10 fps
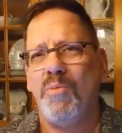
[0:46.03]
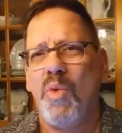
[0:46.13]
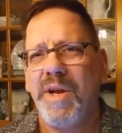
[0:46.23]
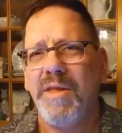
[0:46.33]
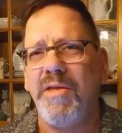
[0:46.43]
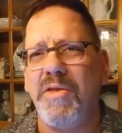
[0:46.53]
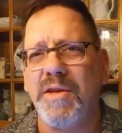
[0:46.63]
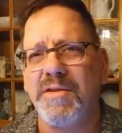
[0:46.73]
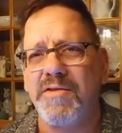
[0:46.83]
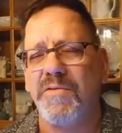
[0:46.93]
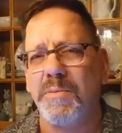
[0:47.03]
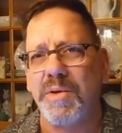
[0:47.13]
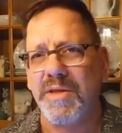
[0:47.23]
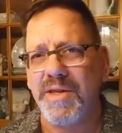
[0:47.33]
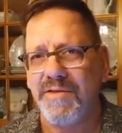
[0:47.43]
And one of the things for
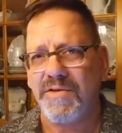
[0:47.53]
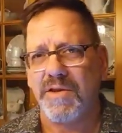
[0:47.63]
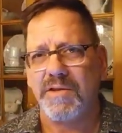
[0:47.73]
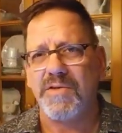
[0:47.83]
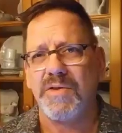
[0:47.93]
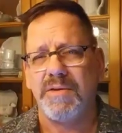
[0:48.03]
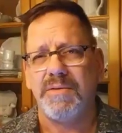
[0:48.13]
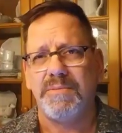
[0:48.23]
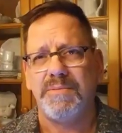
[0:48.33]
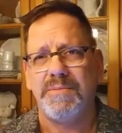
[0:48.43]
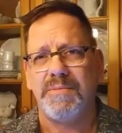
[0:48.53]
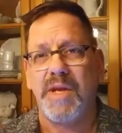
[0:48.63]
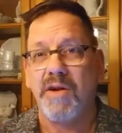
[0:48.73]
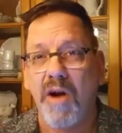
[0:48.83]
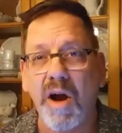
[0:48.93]
believers
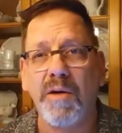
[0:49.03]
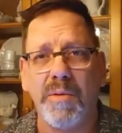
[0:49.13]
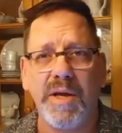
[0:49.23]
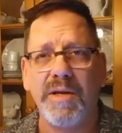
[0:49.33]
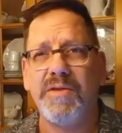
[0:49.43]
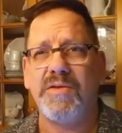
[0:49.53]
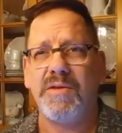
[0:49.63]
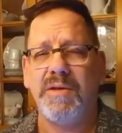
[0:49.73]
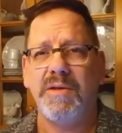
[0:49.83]
in our race,